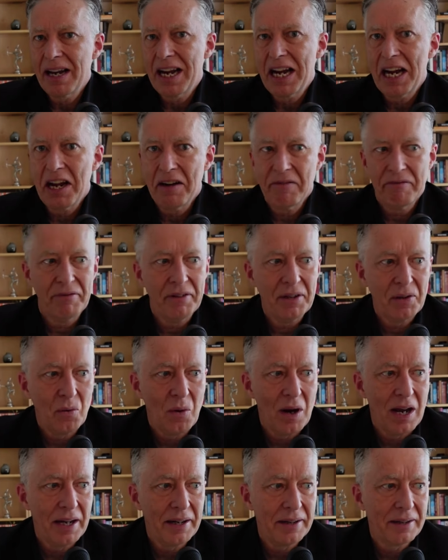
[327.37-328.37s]

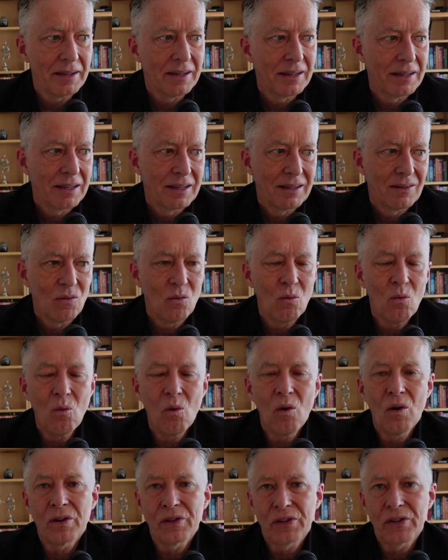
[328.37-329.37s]
Everyone
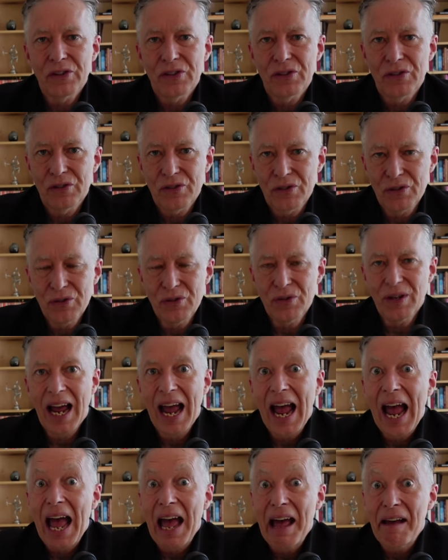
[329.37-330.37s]
wants to
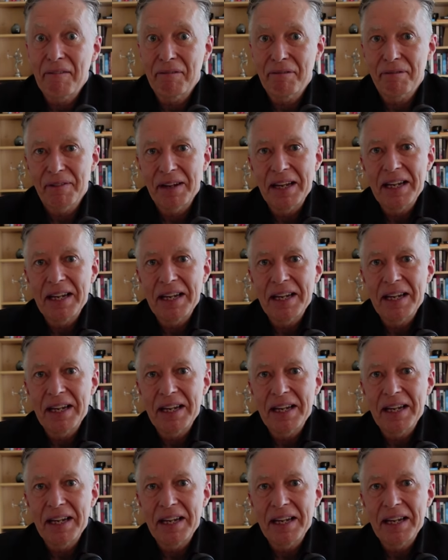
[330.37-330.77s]
have an